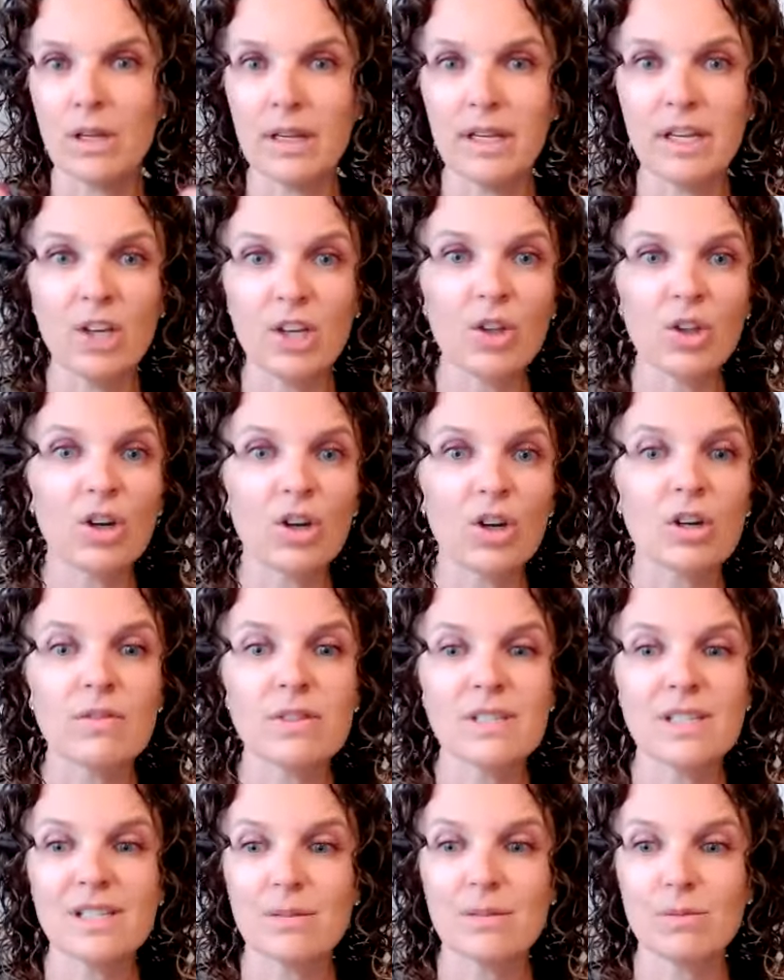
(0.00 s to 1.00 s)
heal our
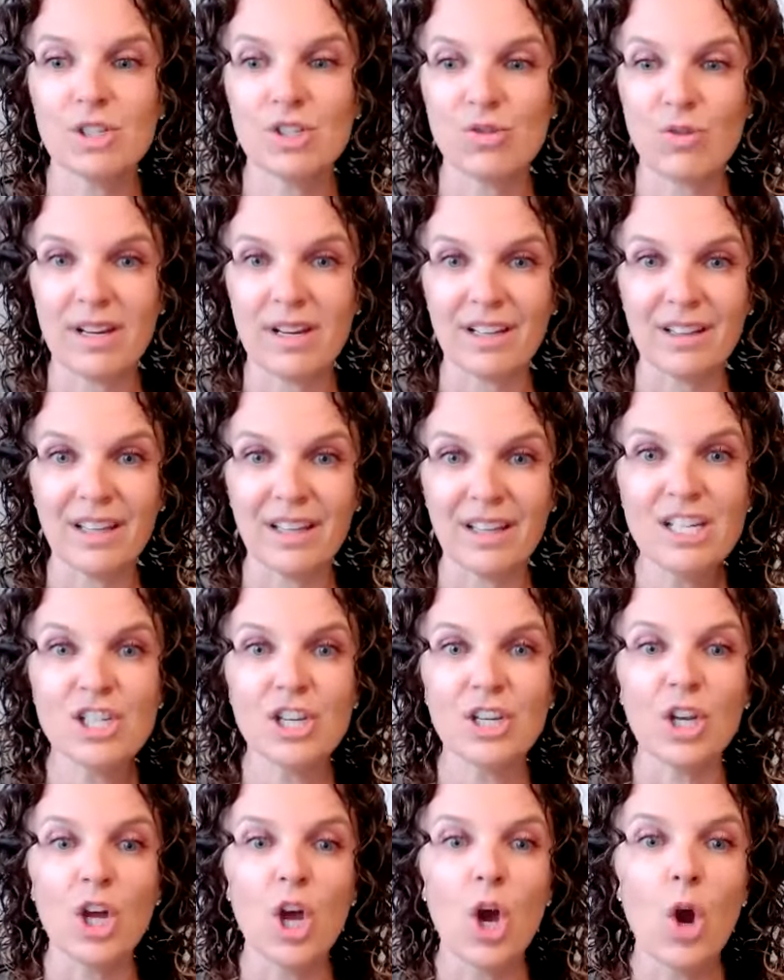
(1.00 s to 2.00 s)
nervous system
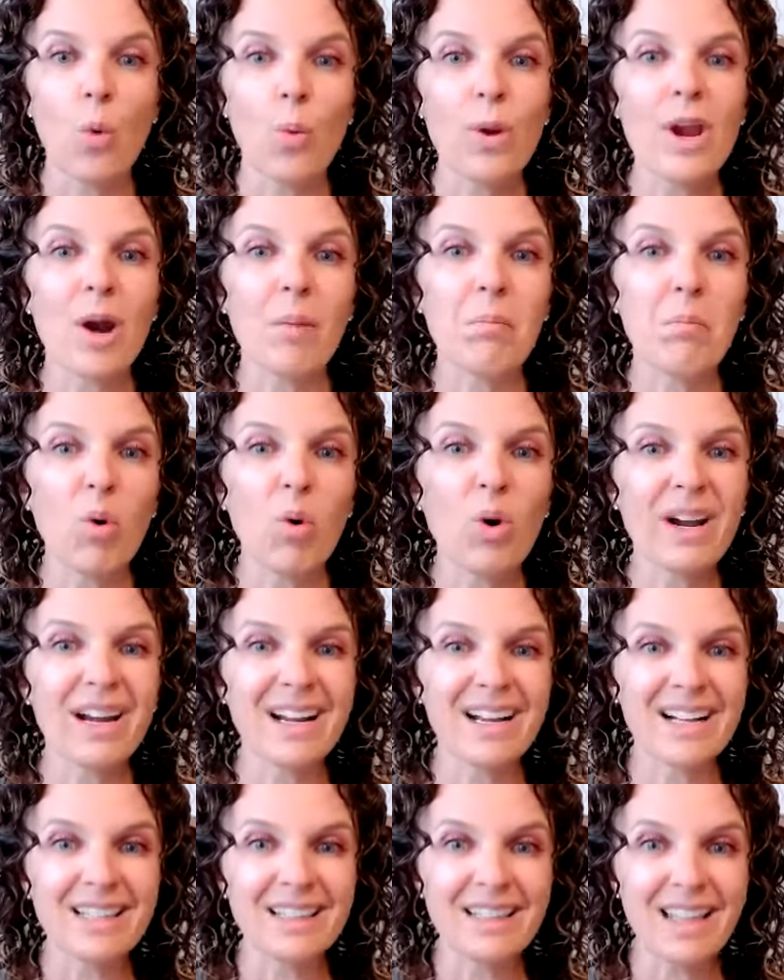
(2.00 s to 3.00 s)
dysregulation, we are more
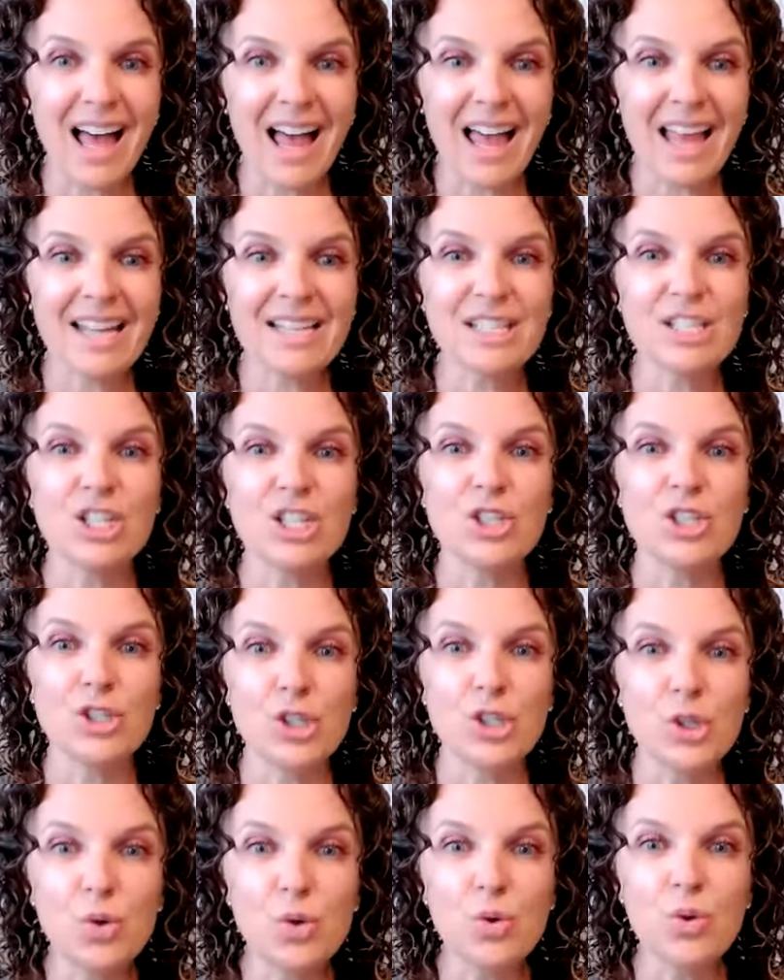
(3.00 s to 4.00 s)
inclined to
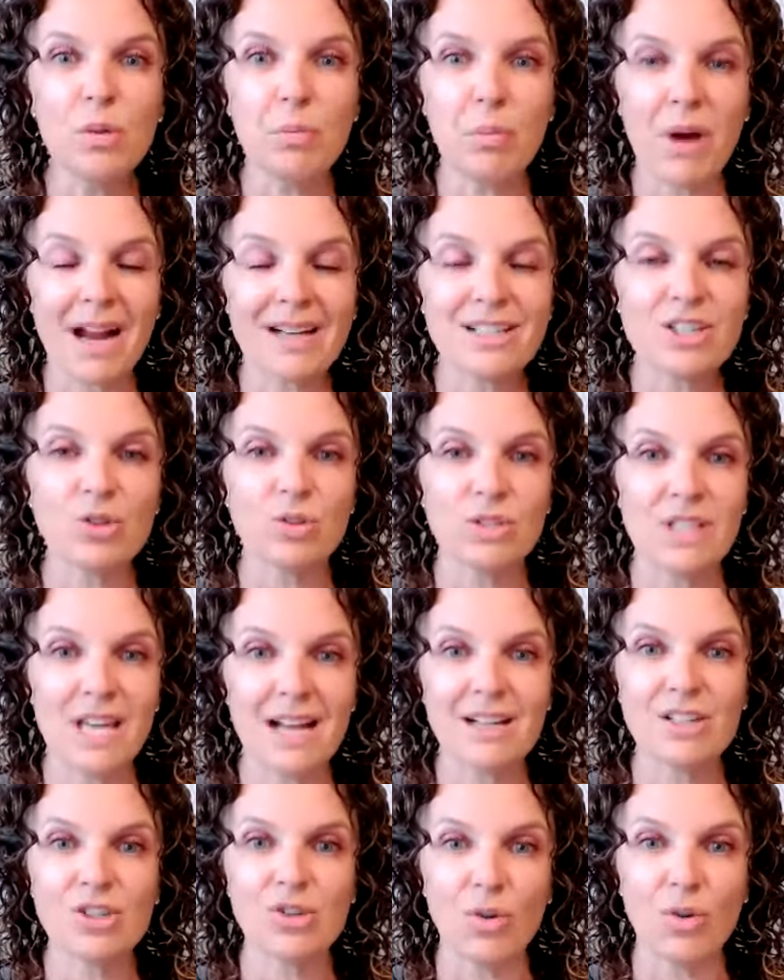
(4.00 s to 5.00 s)
do the practical,
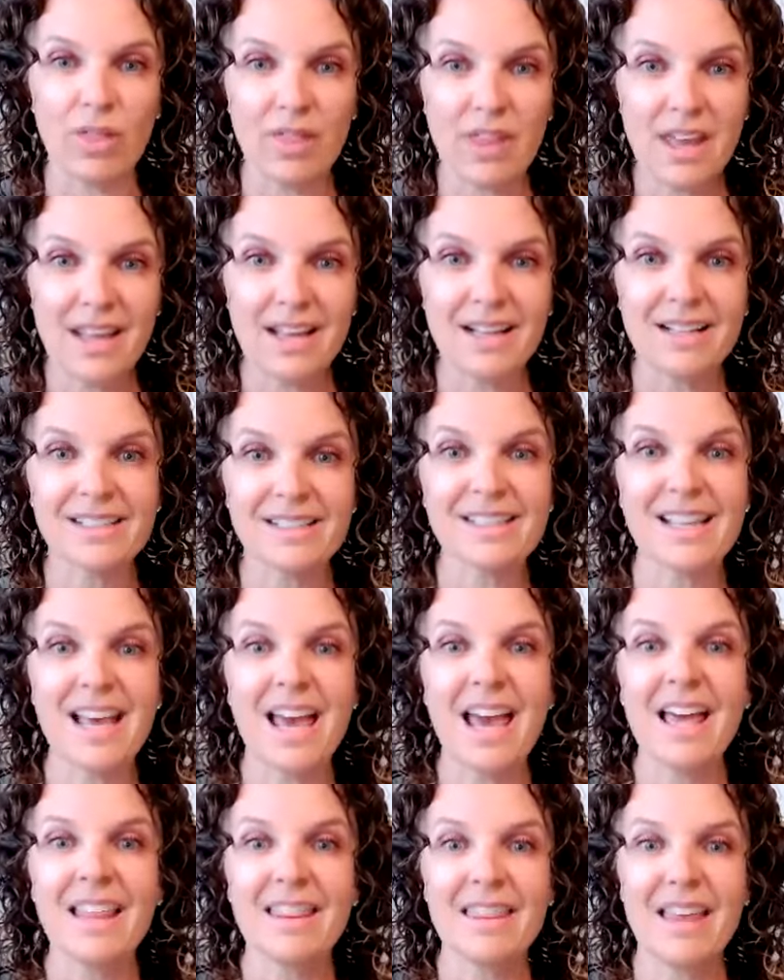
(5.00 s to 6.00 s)
tactical things
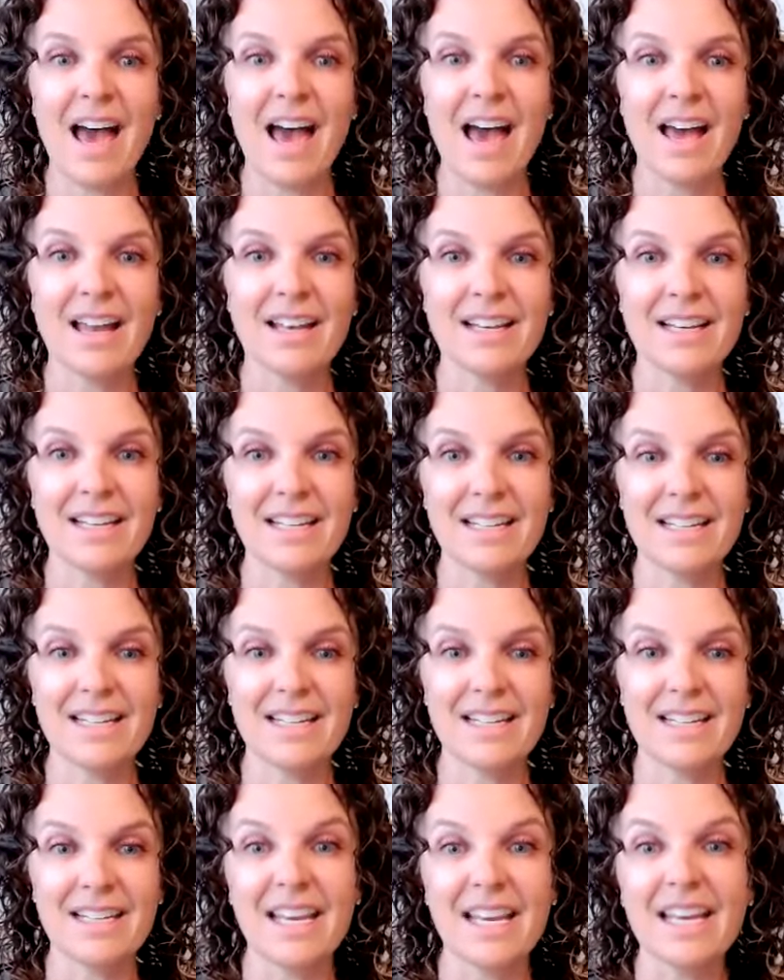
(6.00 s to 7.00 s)
that
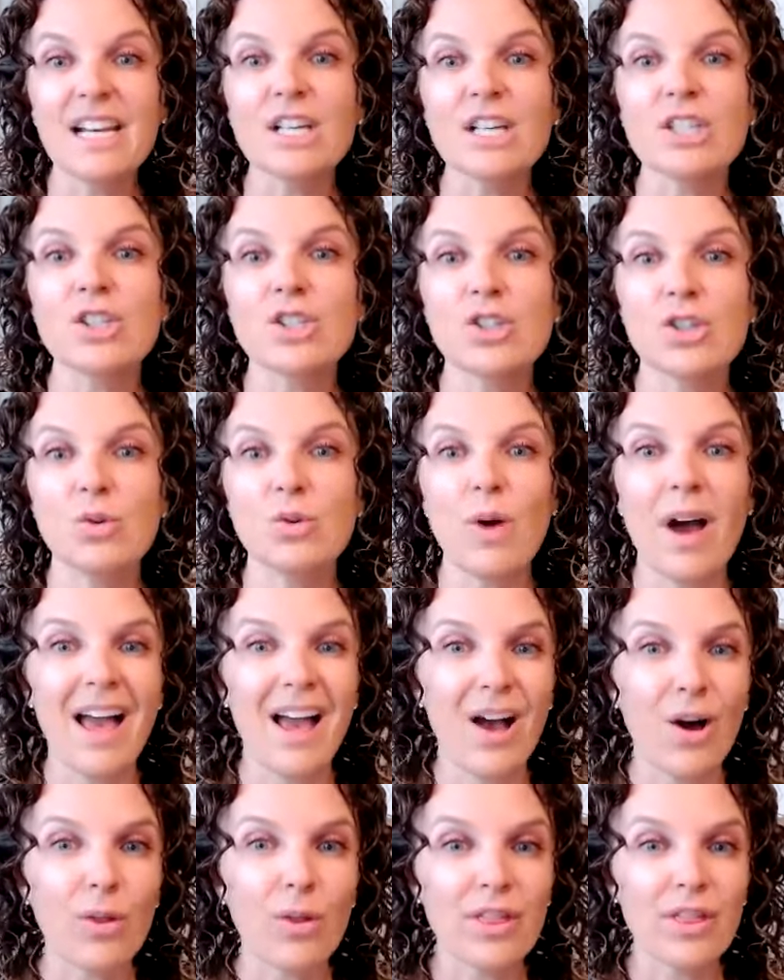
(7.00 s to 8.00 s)
get us to a
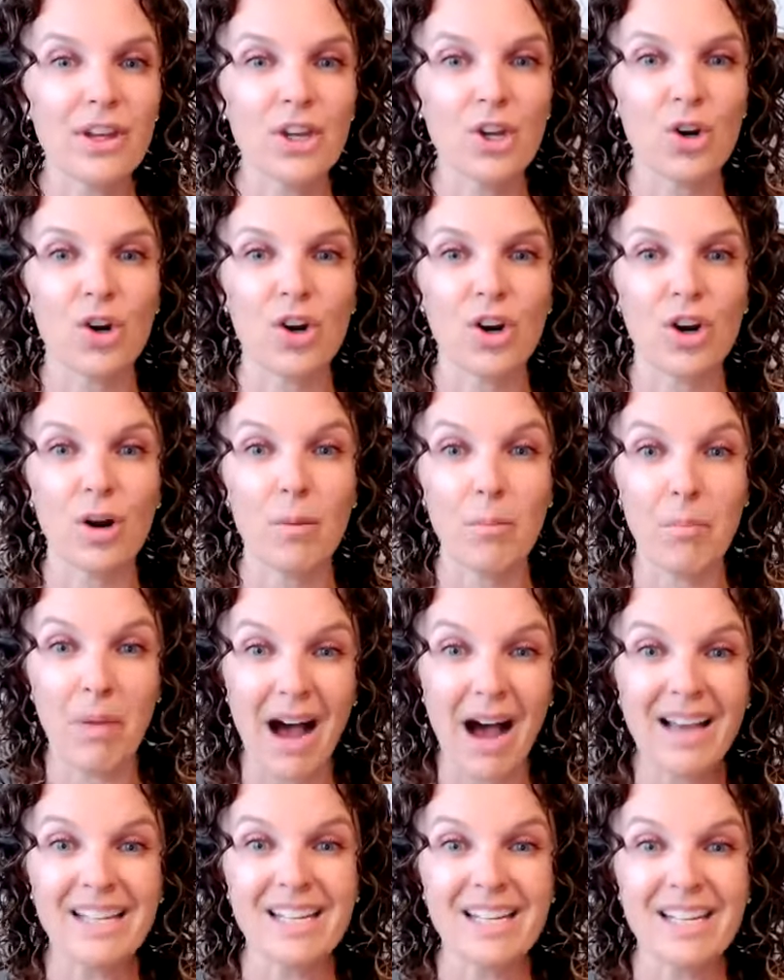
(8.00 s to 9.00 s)
healthier
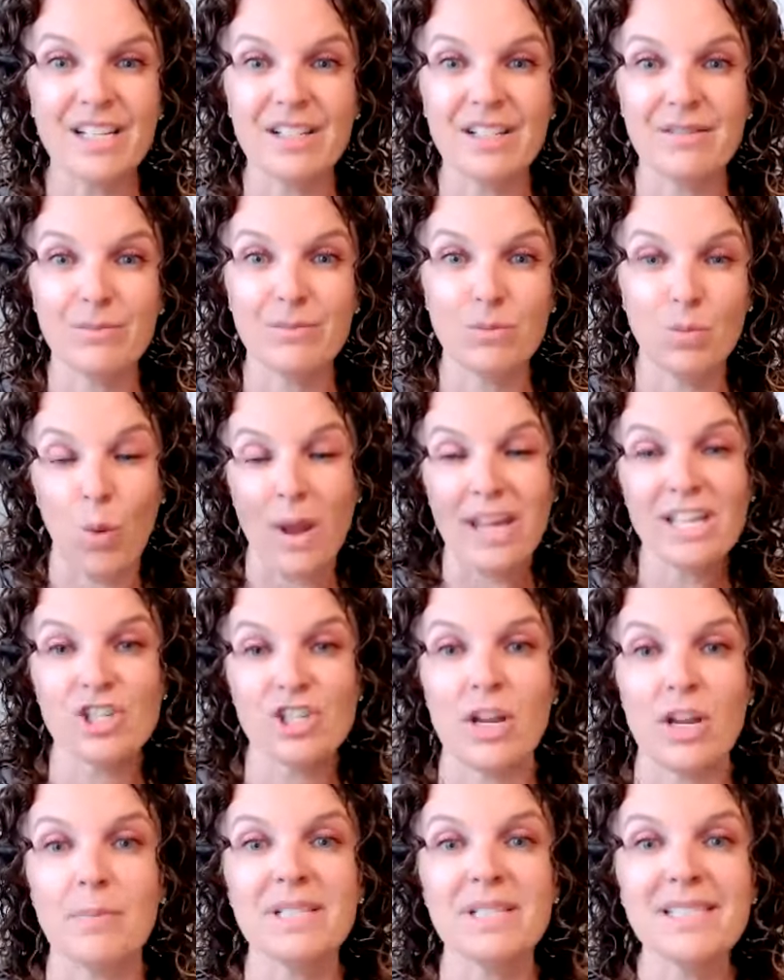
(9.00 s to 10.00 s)
body,
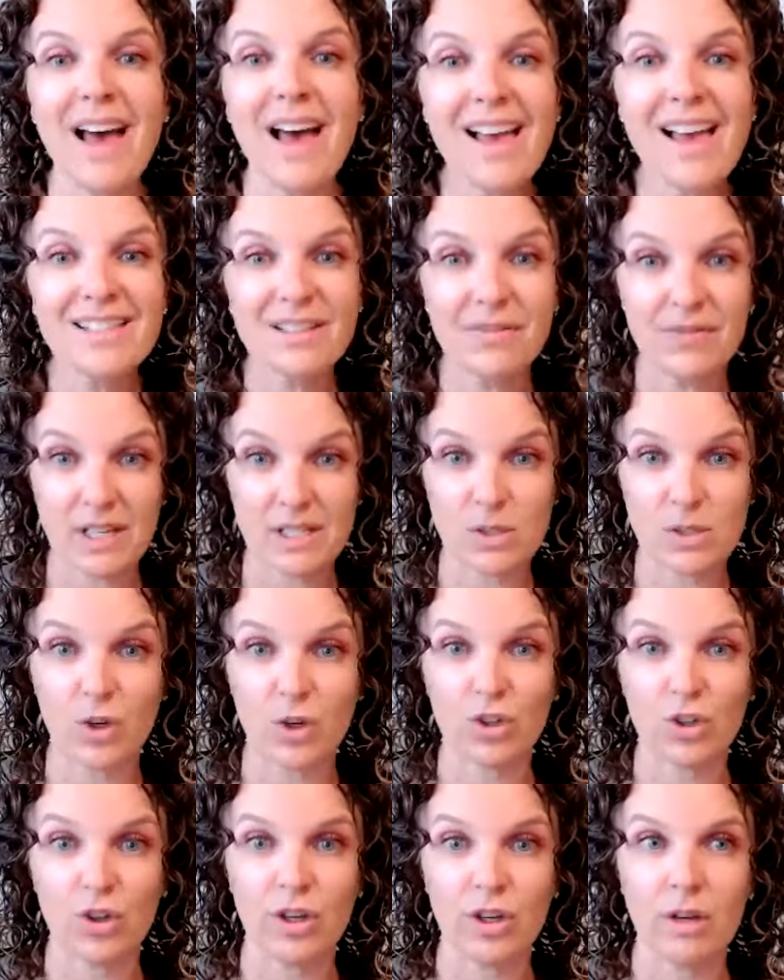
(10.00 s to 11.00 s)
weight, shape, and size, if that's
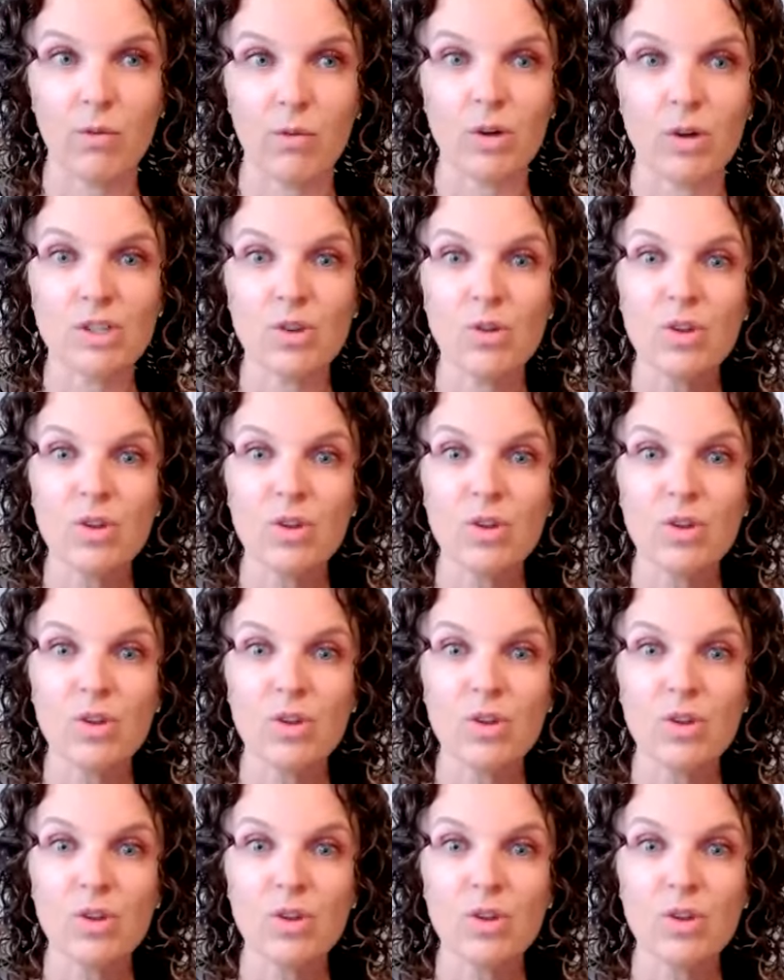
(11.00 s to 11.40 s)
what you're looking for.